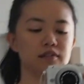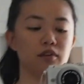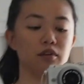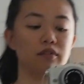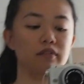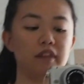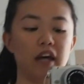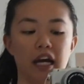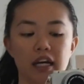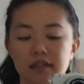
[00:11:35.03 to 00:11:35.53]
so
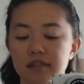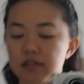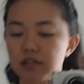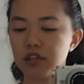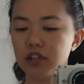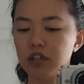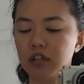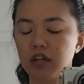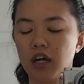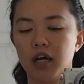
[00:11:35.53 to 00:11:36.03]
that's
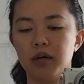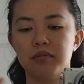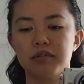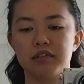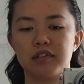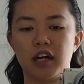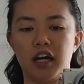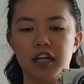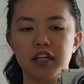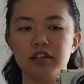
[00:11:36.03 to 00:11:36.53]
good. I
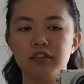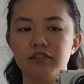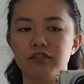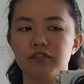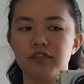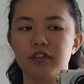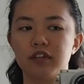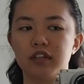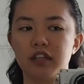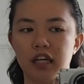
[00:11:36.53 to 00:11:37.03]
was kind
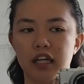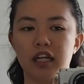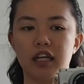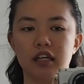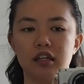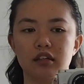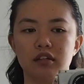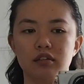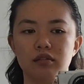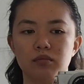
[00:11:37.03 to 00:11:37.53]
of
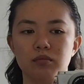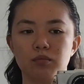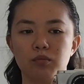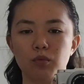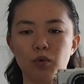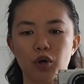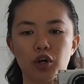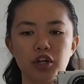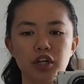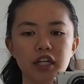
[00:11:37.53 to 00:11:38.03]
getting
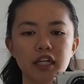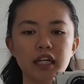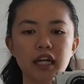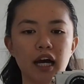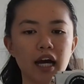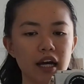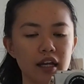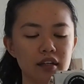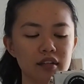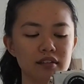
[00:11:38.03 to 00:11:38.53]
worried
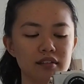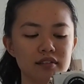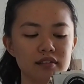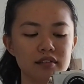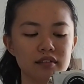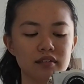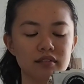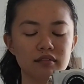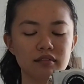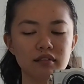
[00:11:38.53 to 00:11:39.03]
at
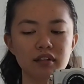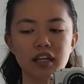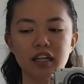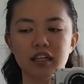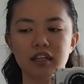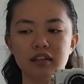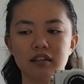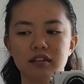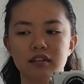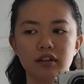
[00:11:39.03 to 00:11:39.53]

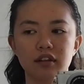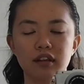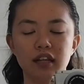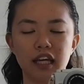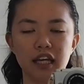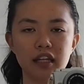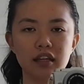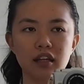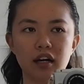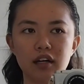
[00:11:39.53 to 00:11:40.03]
like
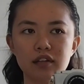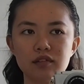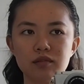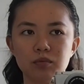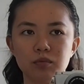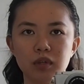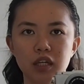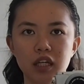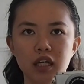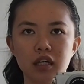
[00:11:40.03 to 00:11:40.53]
late
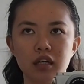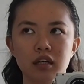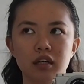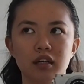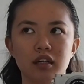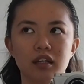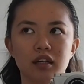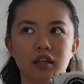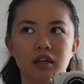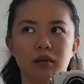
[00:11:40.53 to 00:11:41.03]
last week
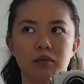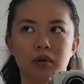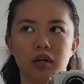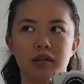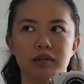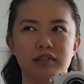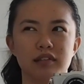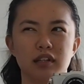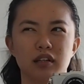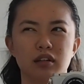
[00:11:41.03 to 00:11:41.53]
where
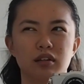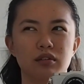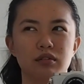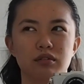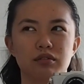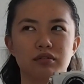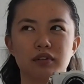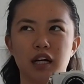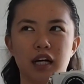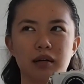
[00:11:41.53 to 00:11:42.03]
I was like, oh
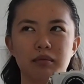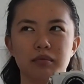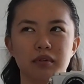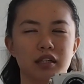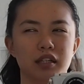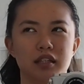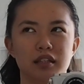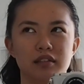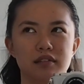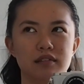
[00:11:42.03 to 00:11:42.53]
crap,
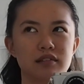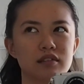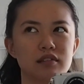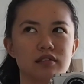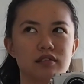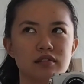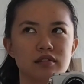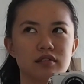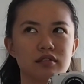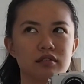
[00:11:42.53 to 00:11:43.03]
like is
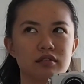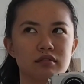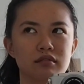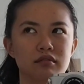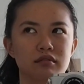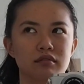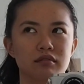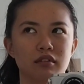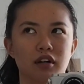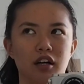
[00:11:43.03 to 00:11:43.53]
this
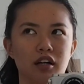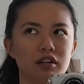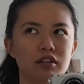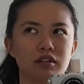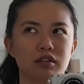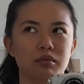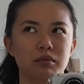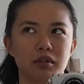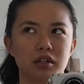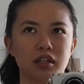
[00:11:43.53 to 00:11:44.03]
not
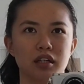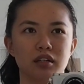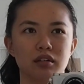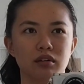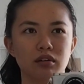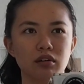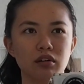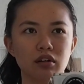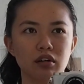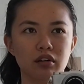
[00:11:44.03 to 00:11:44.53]
gonna work at
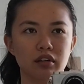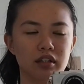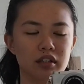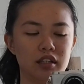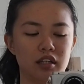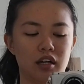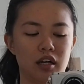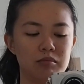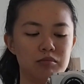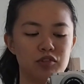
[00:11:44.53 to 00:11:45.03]
all,
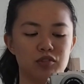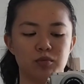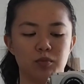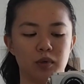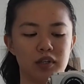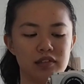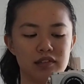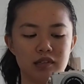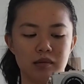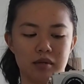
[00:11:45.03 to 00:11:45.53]
and then I'm just
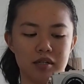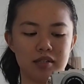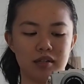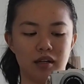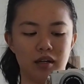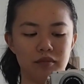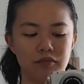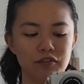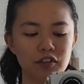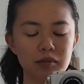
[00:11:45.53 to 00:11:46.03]
wasting my
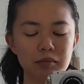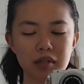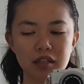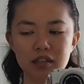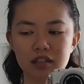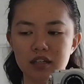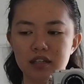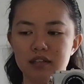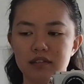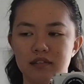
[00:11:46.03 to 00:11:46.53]
time
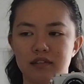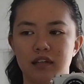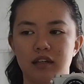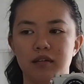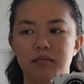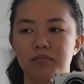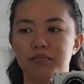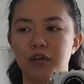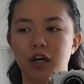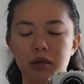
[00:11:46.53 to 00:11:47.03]
filming this
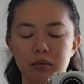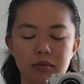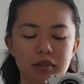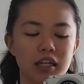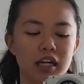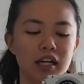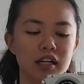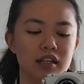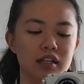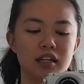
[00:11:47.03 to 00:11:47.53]
and
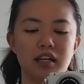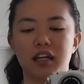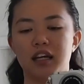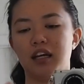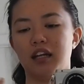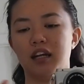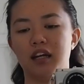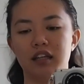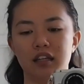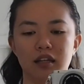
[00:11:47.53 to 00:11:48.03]
probably editing
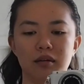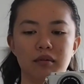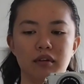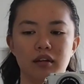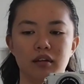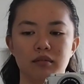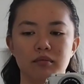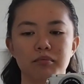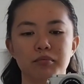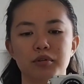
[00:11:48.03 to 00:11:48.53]
it and
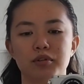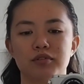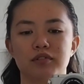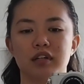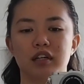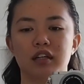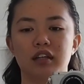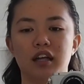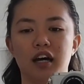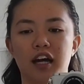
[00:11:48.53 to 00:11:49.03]
then
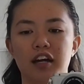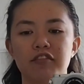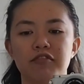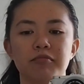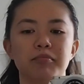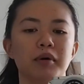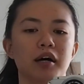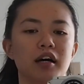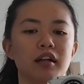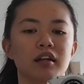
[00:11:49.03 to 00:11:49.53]
posting it
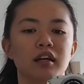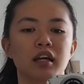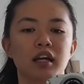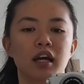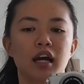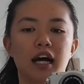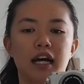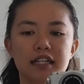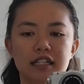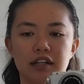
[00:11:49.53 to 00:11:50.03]
live. But
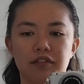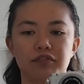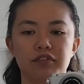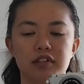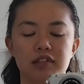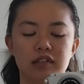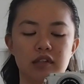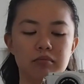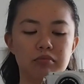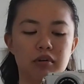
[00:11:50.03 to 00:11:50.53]
I
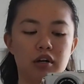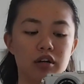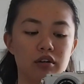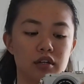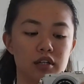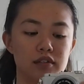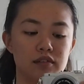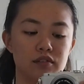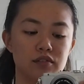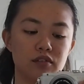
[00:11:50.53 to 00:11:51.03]
definitely see
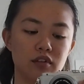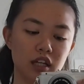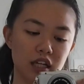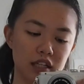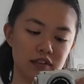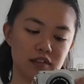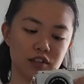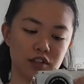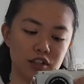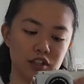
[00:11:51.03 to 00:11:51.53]
progress, so
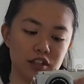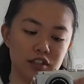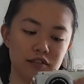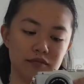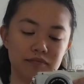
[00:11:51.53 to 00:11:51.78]
that's good.